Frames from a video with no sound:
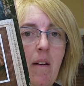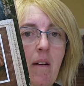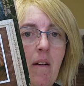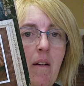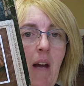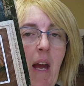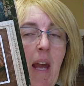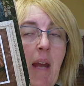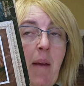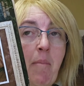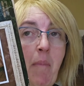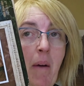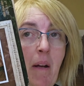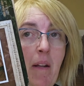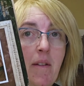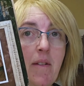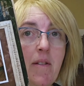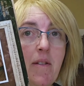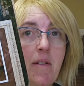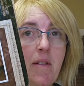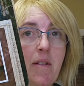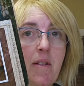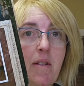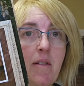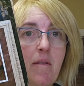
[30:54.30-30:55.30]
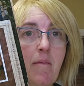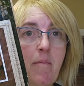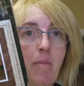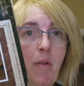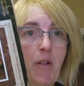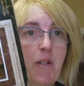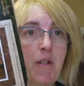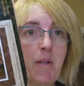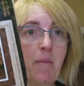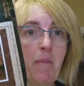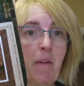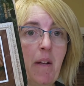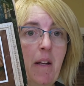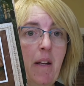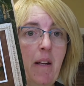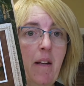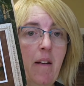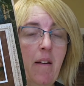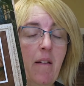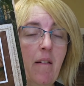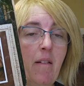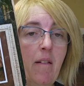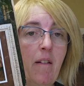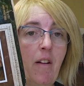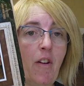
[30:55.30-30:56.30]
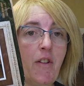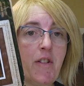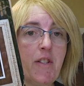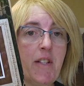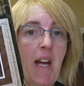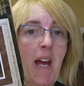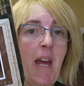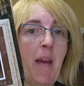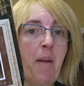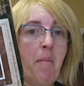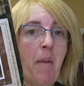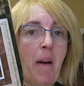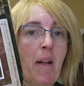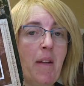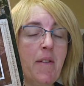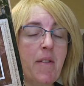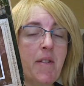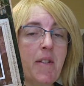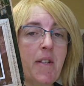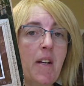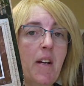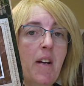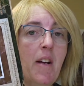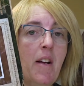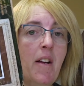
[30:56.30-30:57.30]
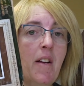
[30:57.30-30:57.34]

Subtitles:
8 months, possibly, close to 8 months.